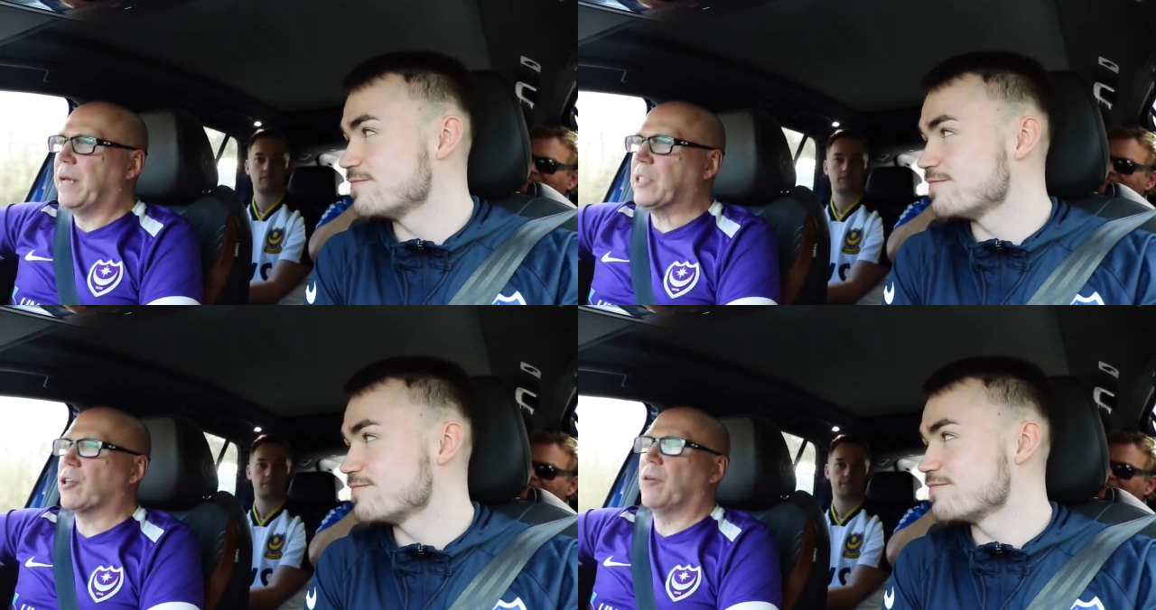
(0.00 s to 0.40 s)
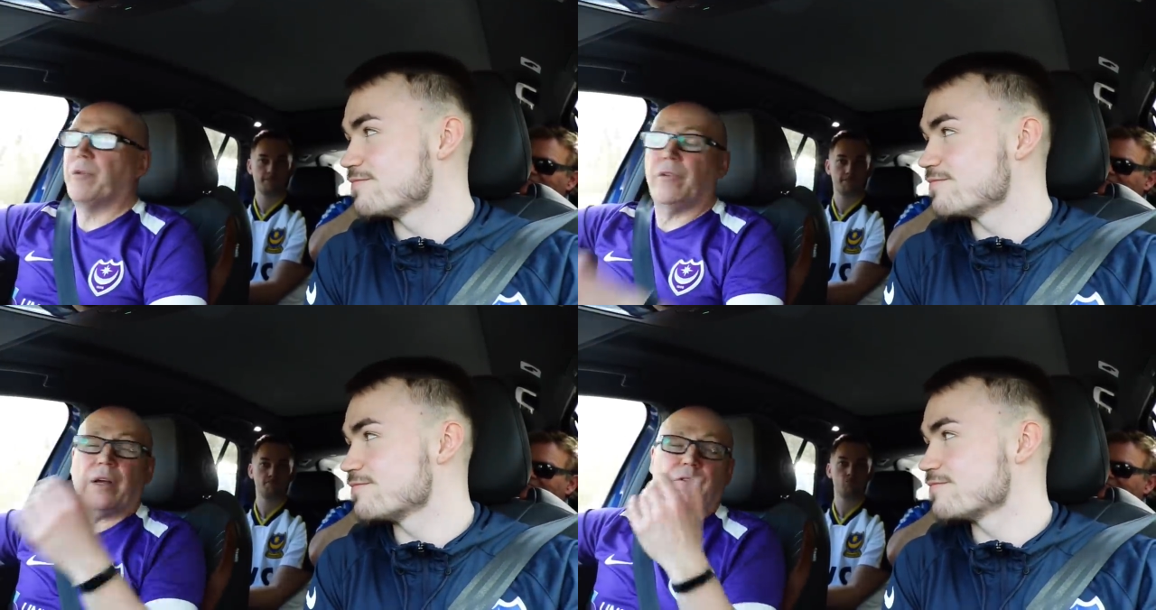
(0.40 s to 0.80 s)
Speaker 1: Yes,
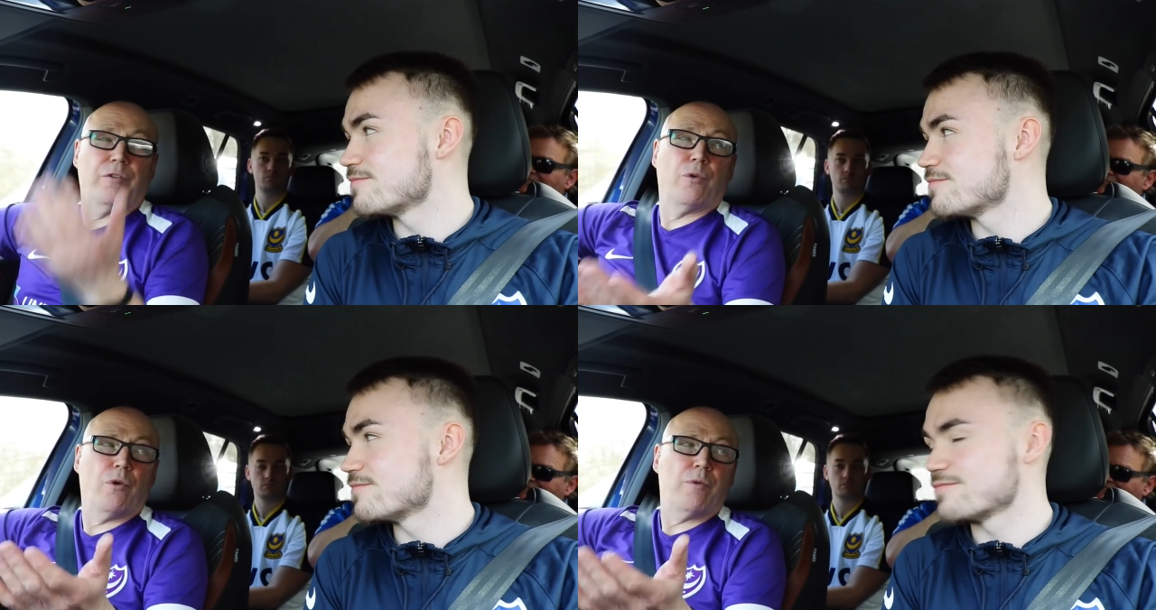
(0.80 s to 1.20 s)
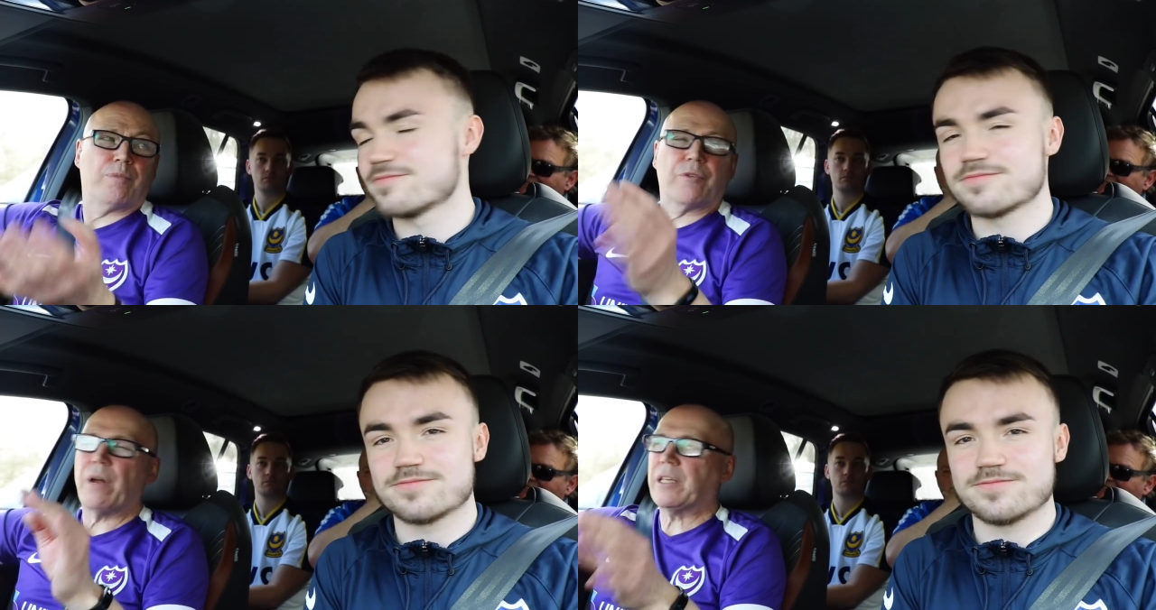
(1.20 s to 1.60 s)
Tom. We've had four
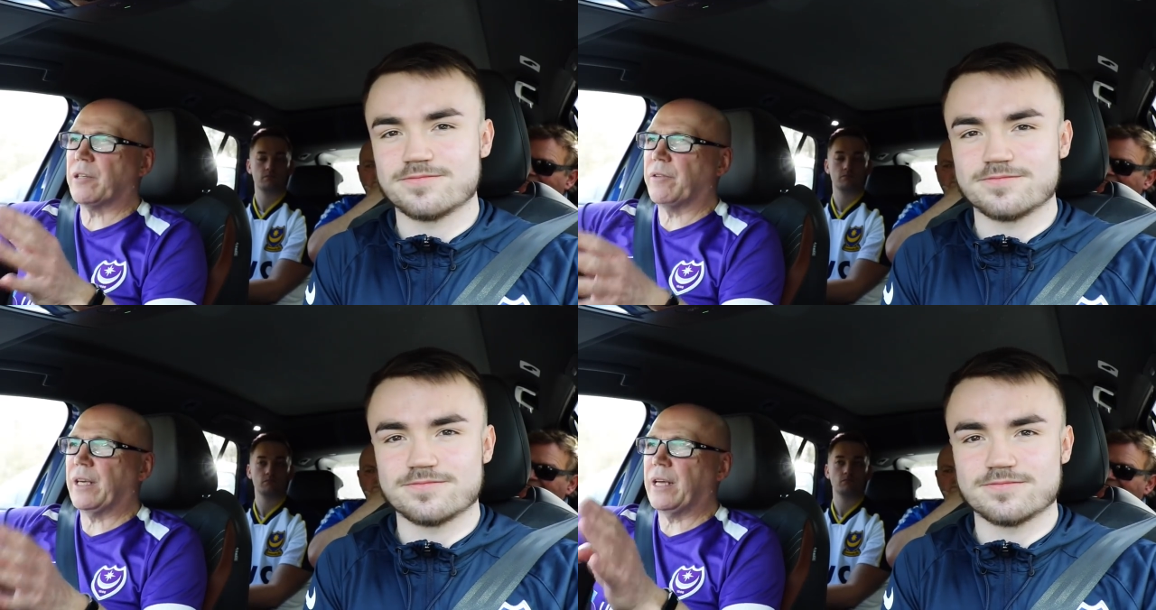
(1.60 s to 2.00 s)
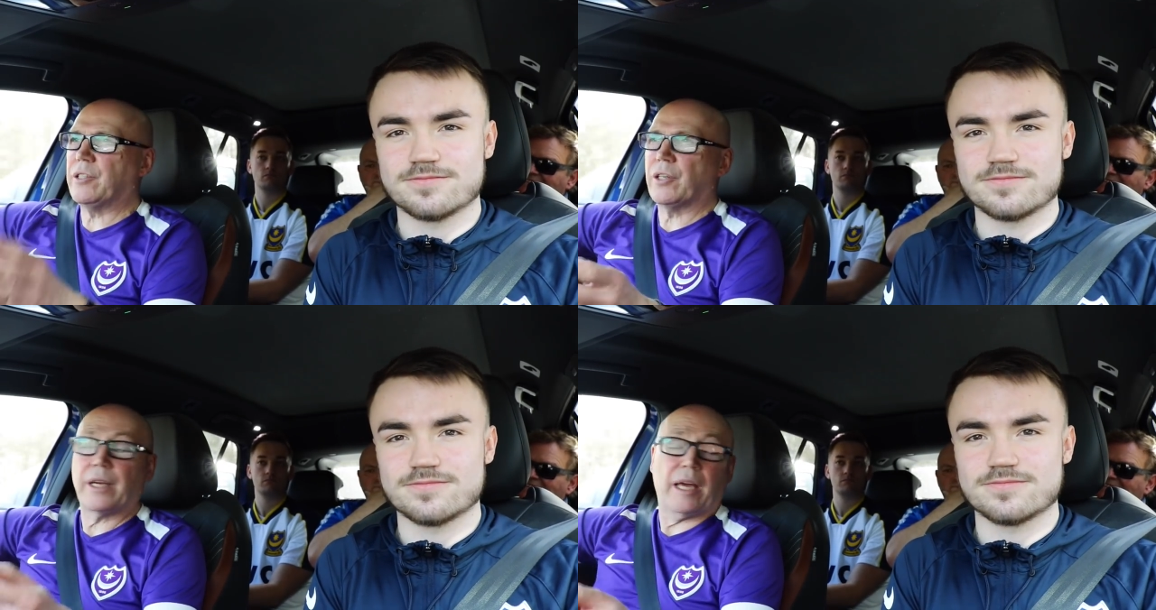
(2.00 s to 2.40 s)
relatively
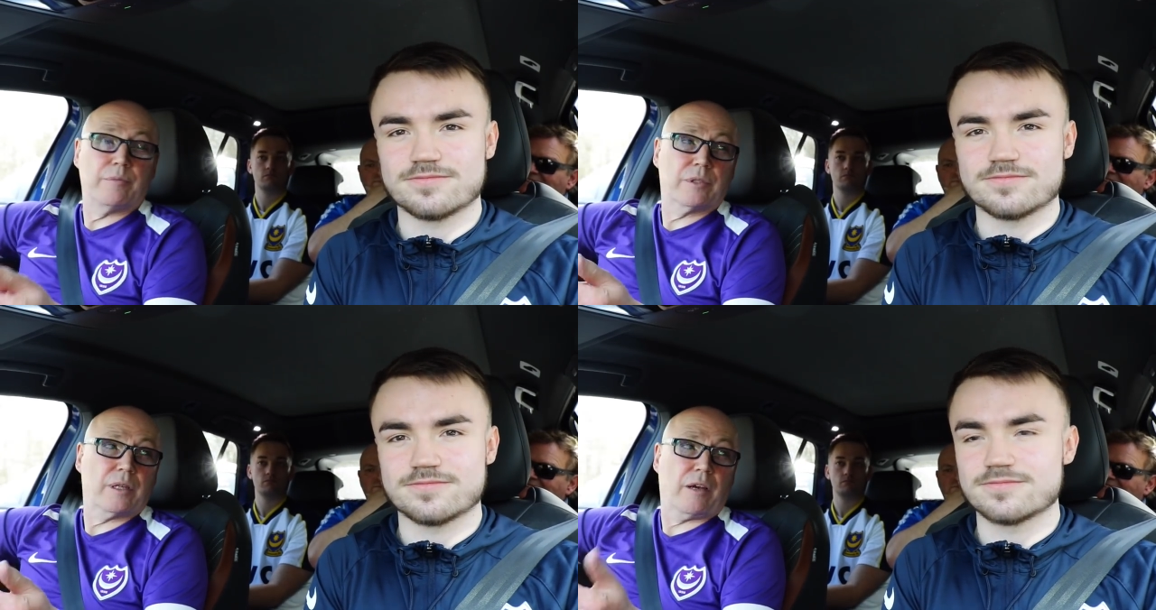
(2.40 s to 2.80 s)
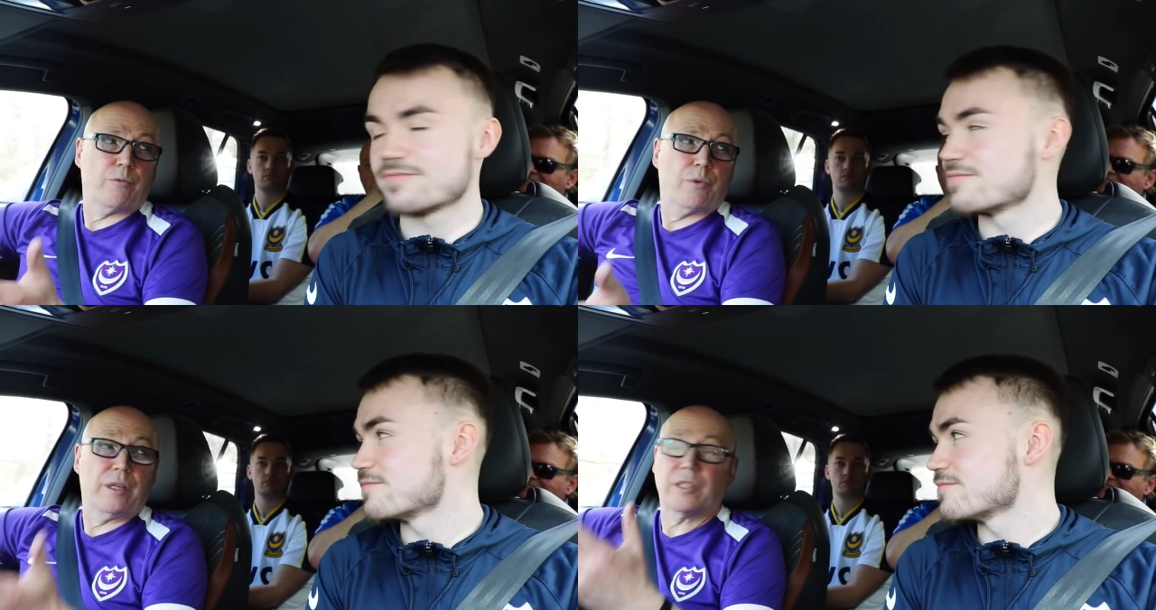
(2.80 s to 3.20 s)
easier games,
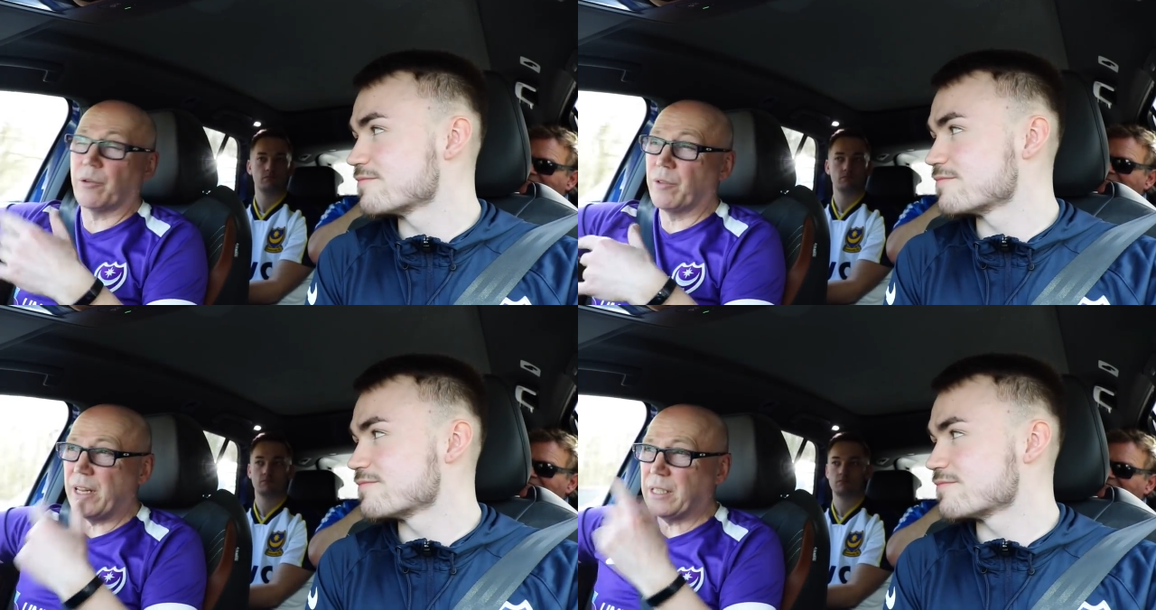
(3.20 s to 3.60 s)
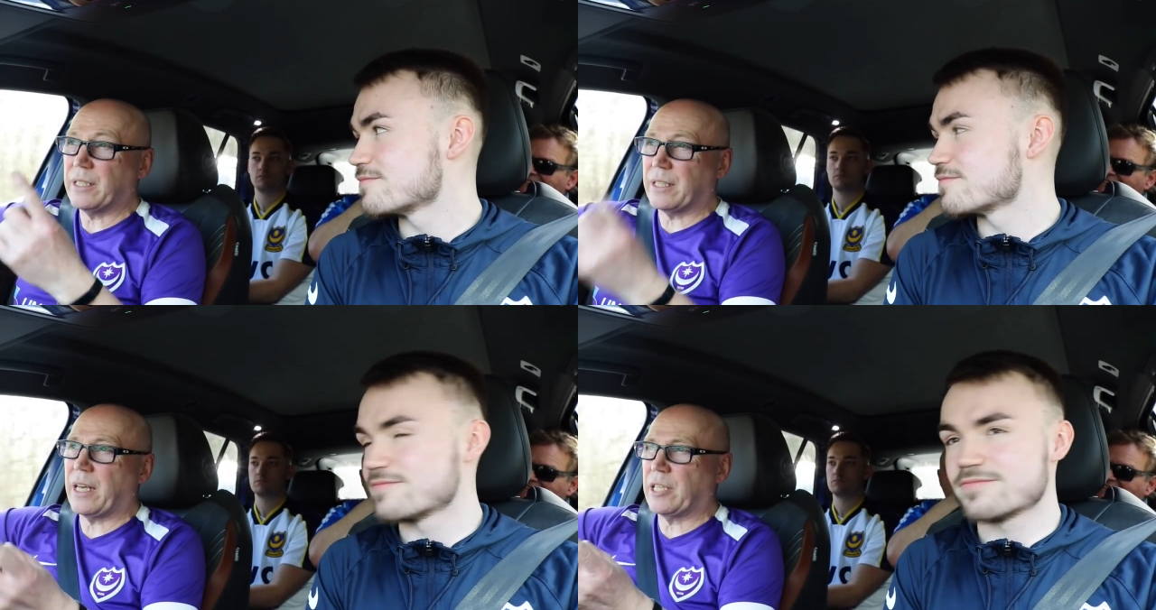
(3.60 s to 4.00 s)
haven't we? So this
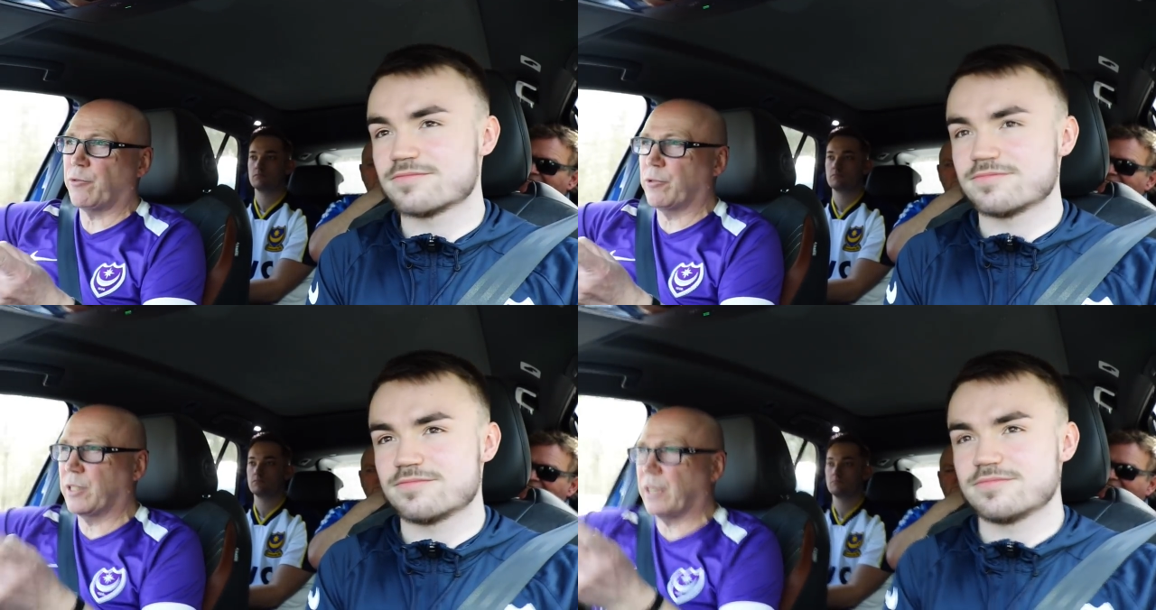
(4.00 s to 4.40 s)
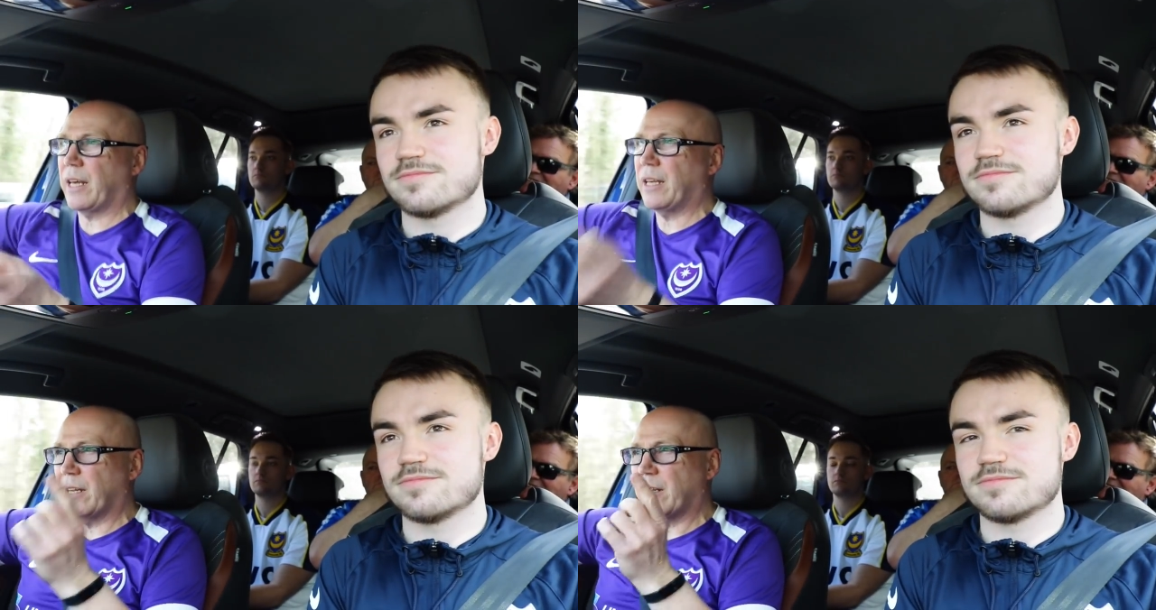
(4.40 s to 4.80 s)
is a test for us
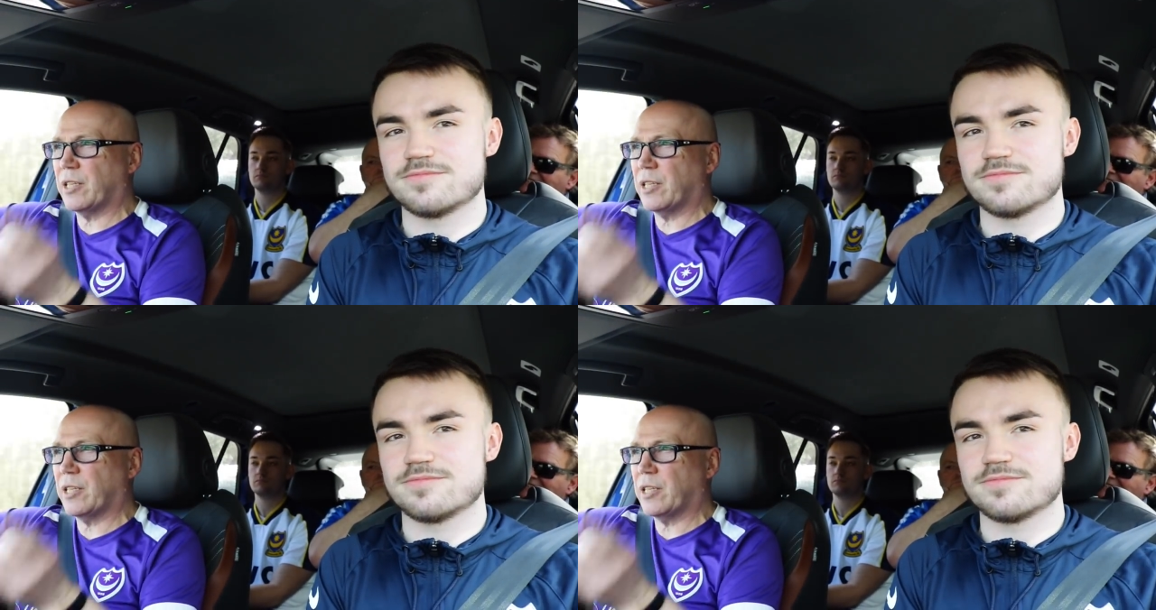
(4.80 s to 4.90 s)
today.